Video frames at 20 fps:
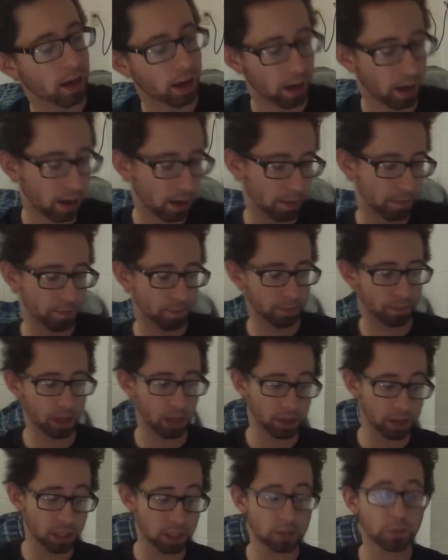
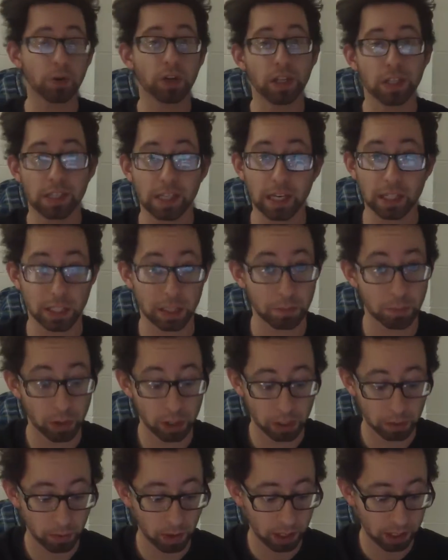Now this one is actually
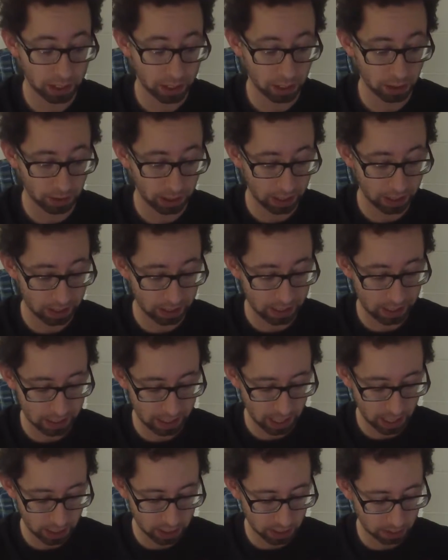pretty bright too, and this is
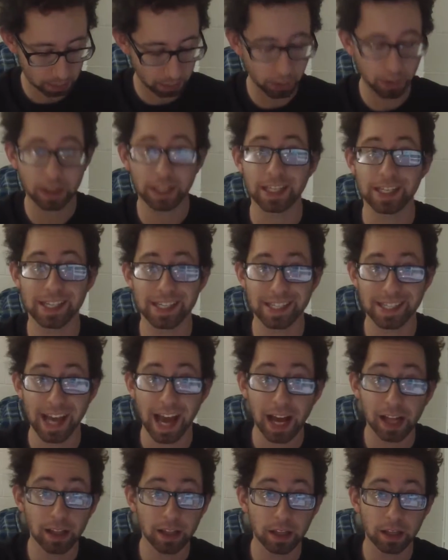actually pretty
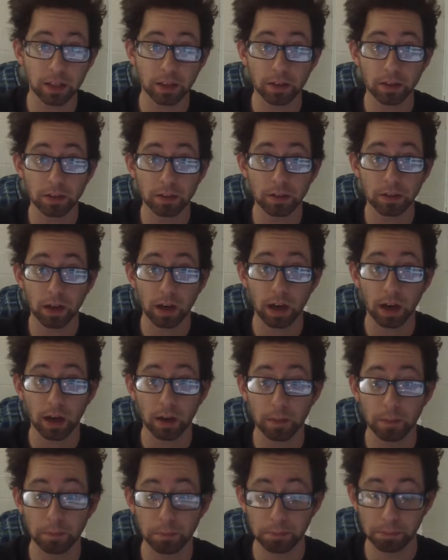solid
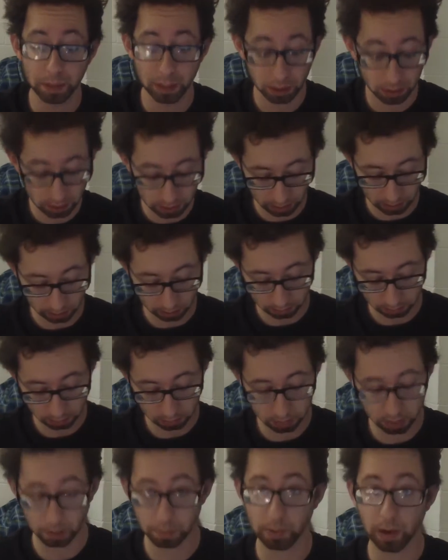building,
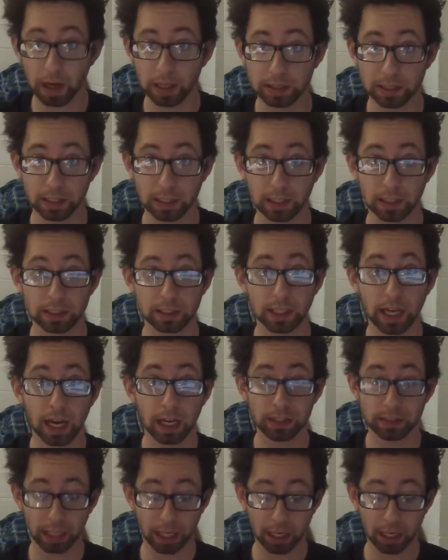surprisingly. It's not